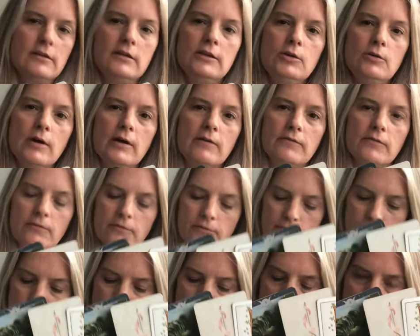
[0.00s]
you have the
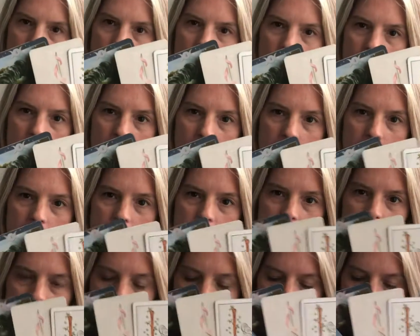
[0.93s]
Fool
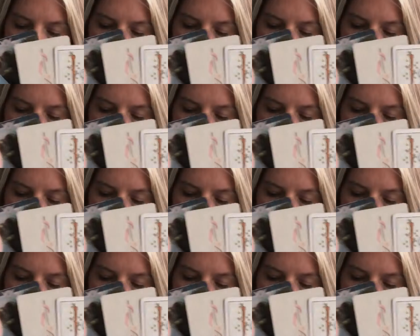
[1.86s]
card